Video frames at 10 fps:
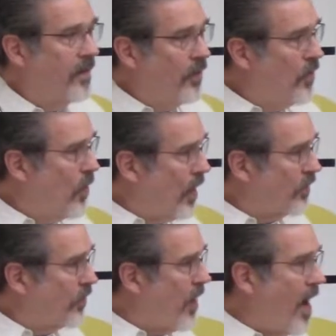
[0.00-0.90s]
you are
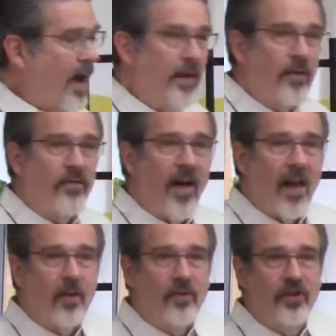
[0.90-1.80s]
trying to
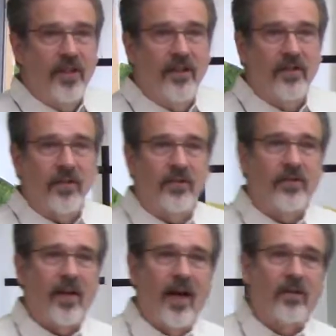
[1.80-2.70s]
follow
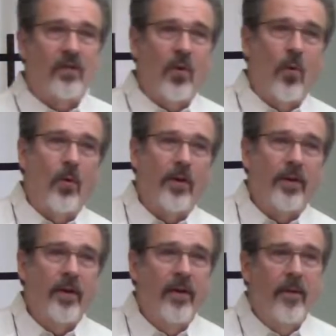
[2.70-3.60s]
Jesus as Lord?
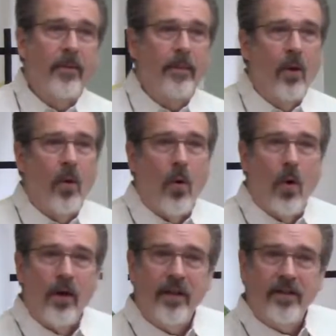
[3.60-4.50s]

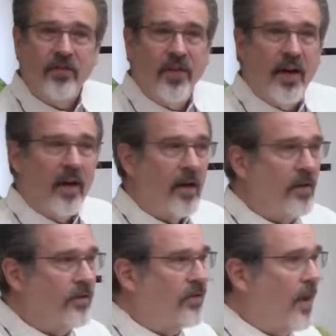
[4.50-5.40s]
Or is
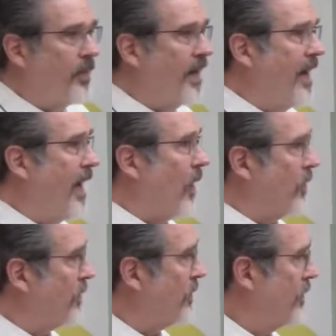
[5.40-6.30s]
there something
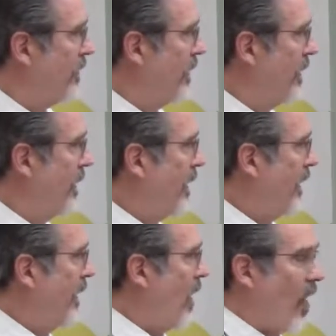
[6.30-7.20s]
else
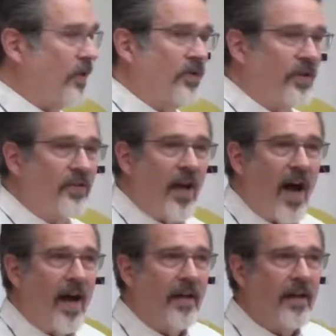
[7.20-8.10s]
in our
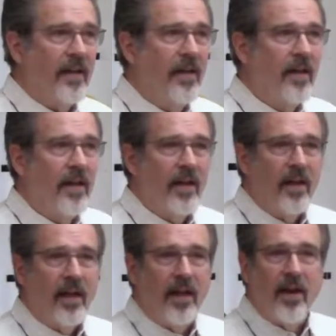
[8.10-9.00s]
society,
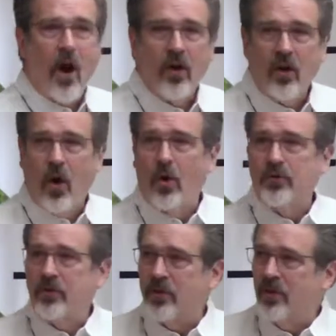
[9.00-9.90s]
in our
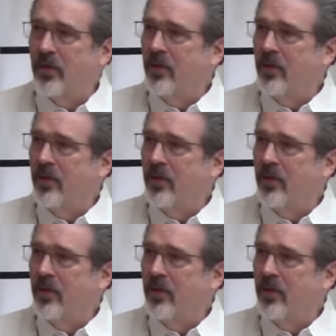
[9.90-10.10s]
culture,